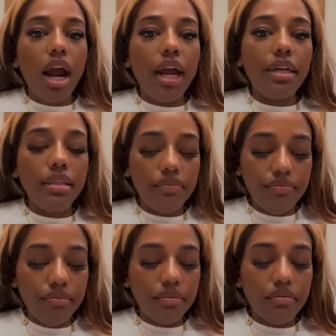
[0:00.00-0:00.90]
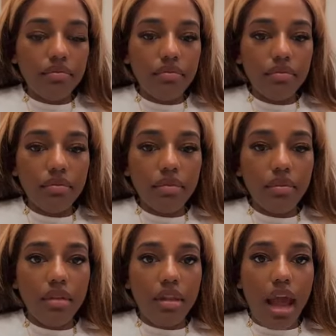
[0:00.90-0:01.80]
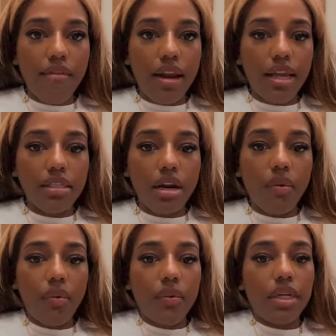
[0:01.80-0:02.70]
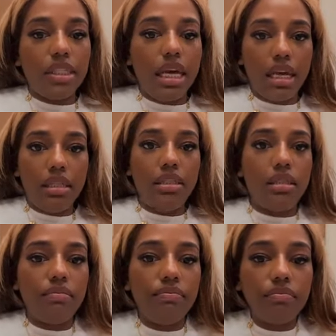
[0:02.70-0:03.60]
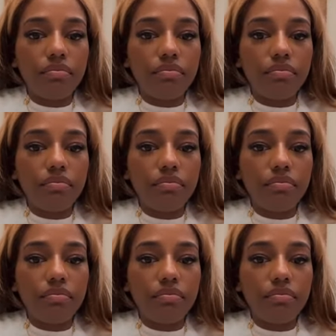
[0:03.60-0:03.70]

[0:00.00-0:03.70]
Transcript: All right, now I'm ready to get started with water signs.